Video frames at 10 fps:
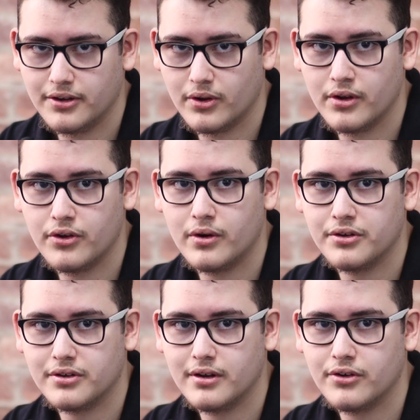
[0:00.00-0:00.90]
So there's
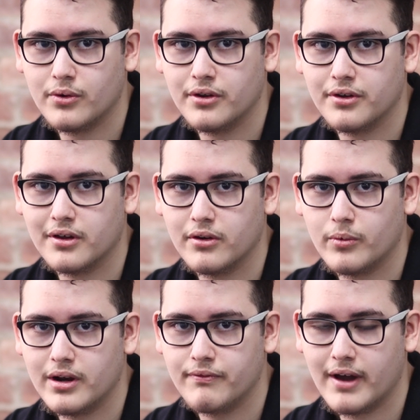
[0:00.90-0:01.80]
always a good
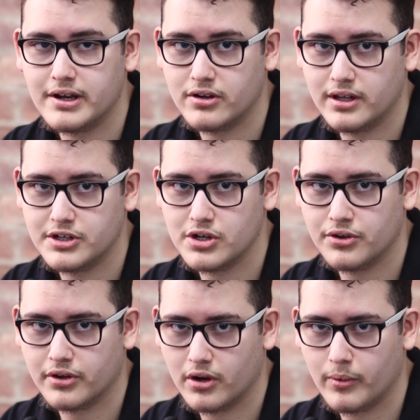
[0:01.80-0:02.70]
way to find your
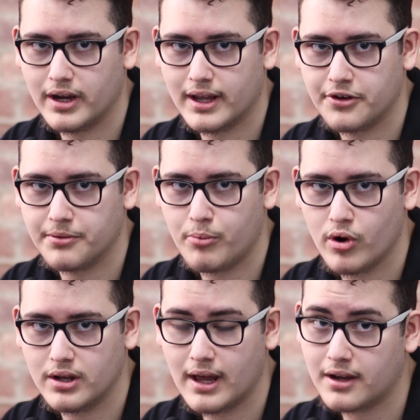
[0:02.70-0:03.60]
teachers, a good way to get
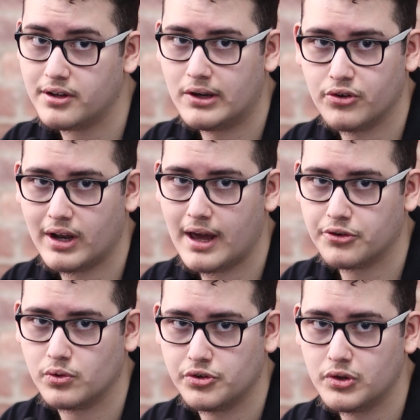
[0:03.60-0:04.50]
support. That continues in high
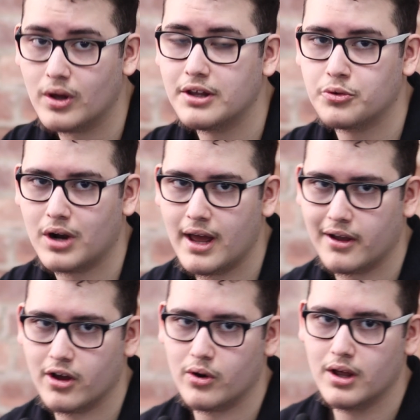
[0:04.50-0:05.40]
school too. At least where I
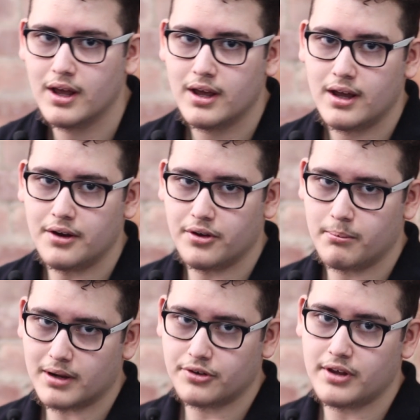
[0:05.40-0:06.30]
go, it's a
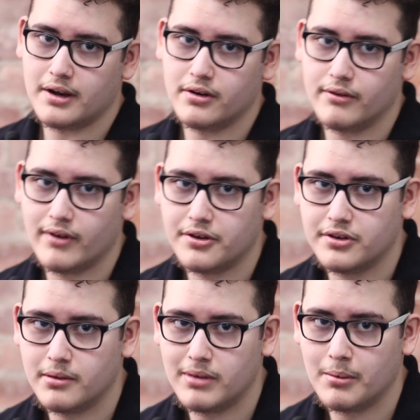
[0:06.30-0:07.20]
big standard of us
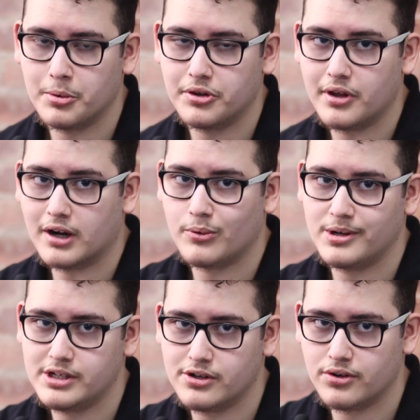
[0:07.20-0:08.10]
to be able to talk to our
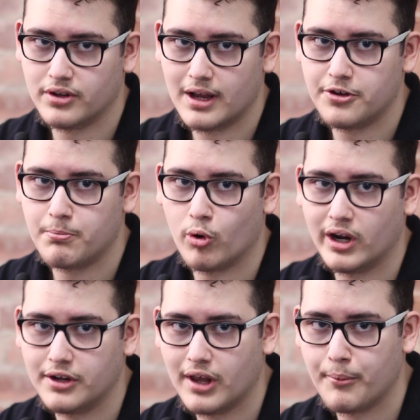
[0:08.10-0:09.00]
teachers and get support
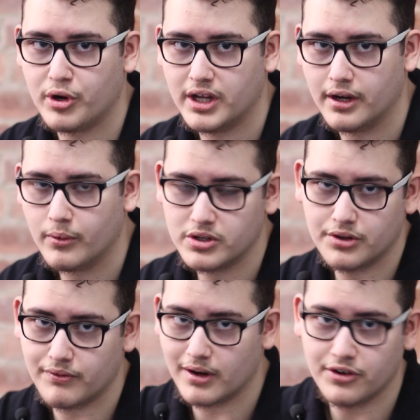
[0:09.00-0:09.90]
anytime we need, which
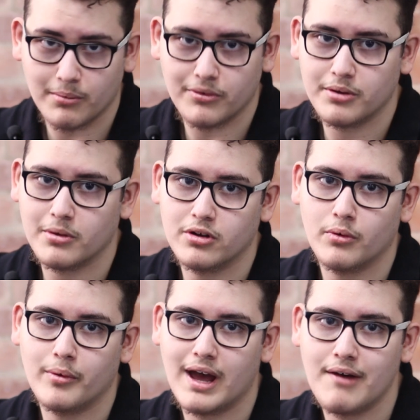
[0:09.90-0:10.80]
is very similar to
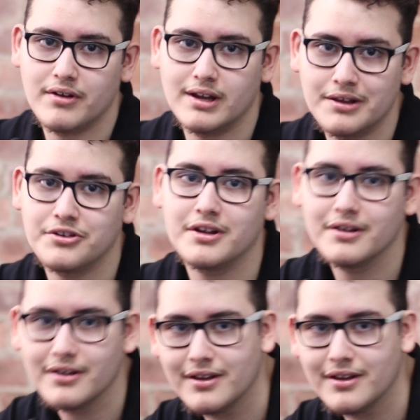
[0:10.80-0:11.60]
what we have in NAISNY.